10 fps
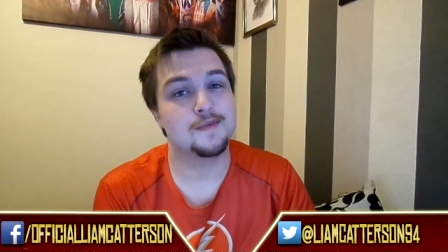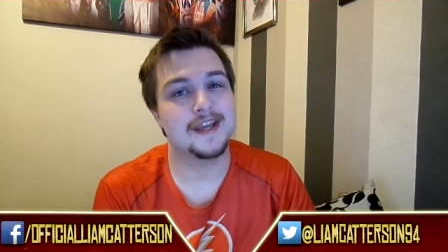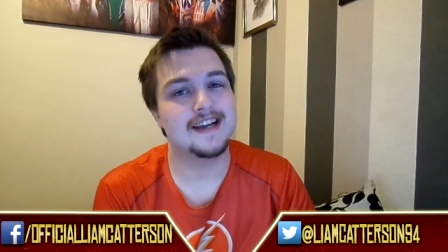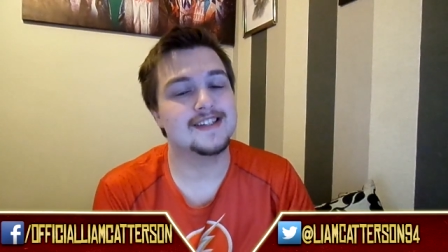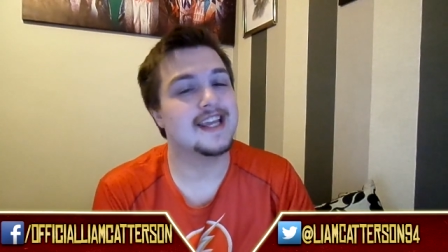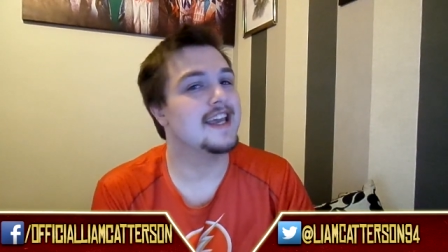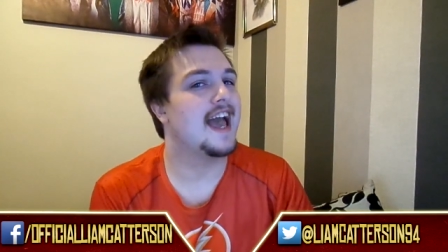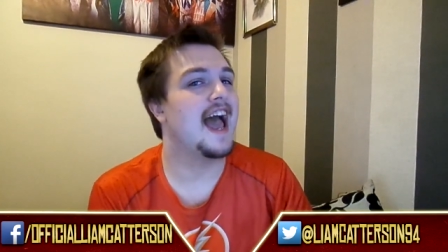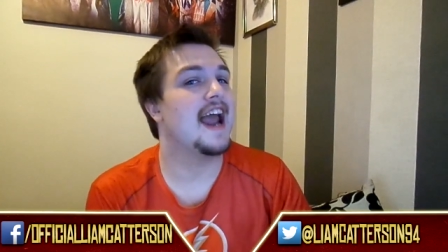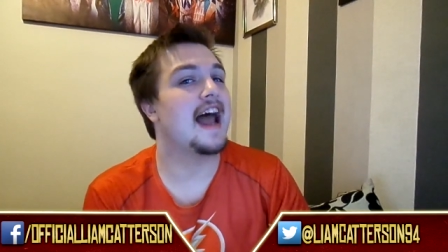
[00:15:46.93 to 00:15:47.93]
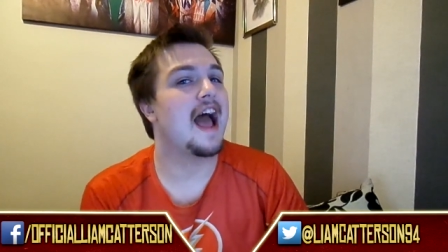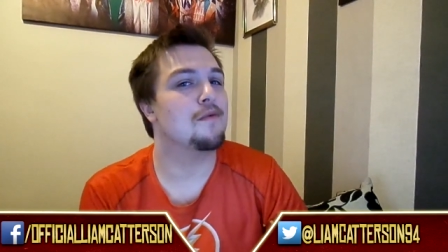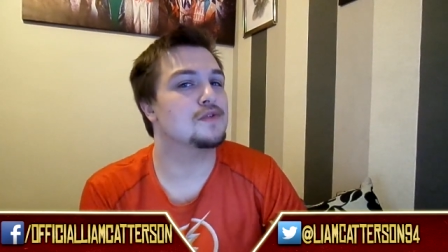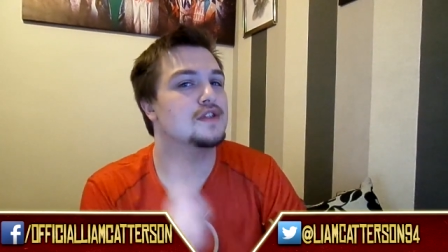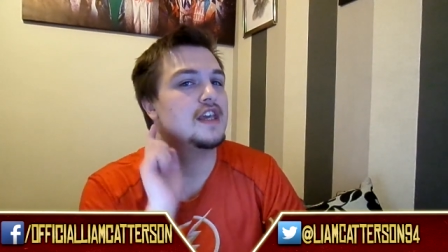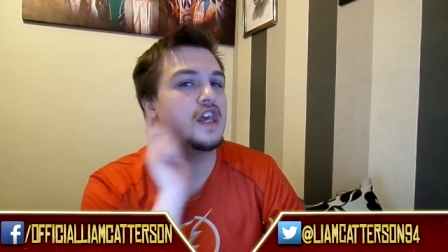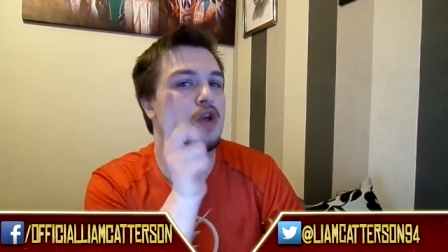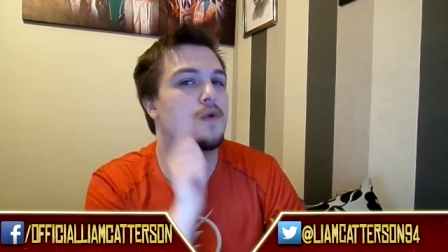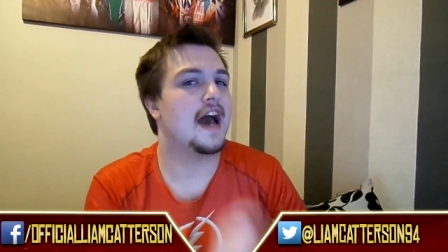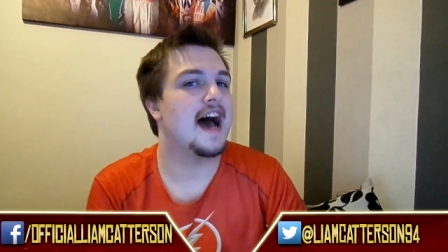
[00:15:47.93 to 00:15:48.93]
Hope you guys take care and I will see
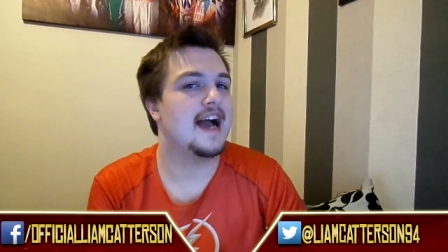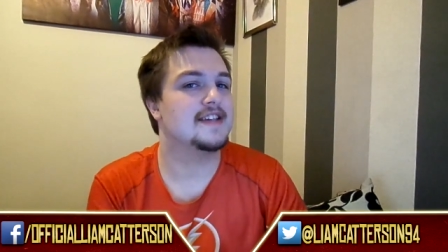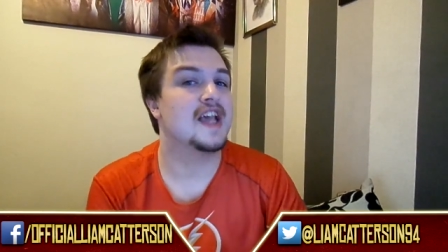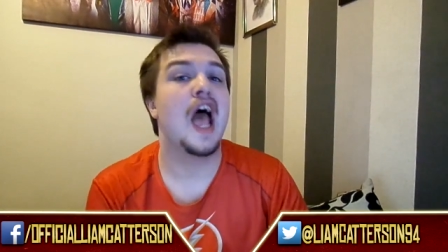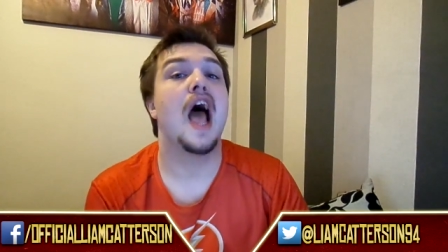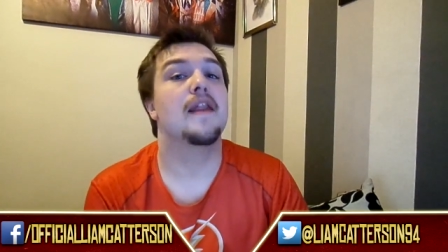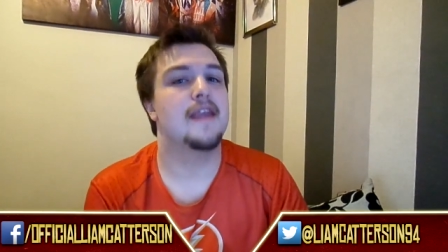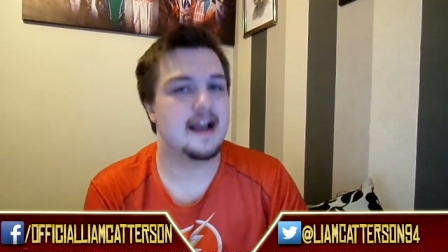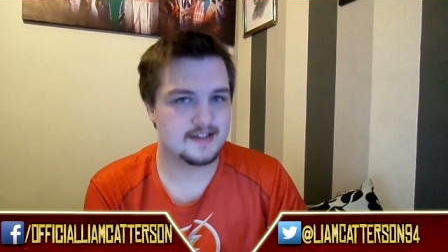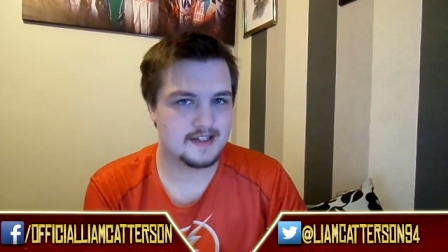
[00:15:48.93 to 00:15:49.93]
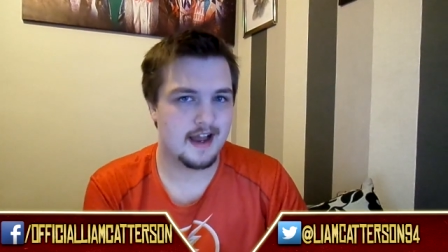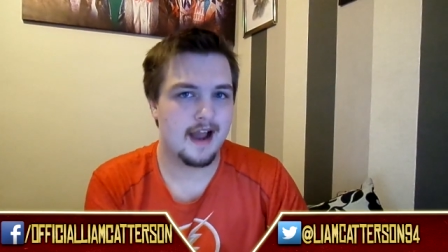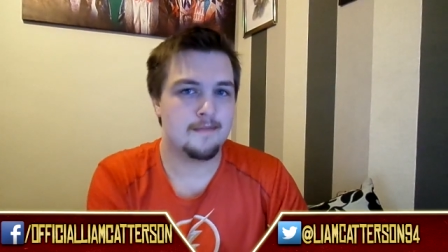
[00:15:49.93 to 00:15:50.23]
you guys next time.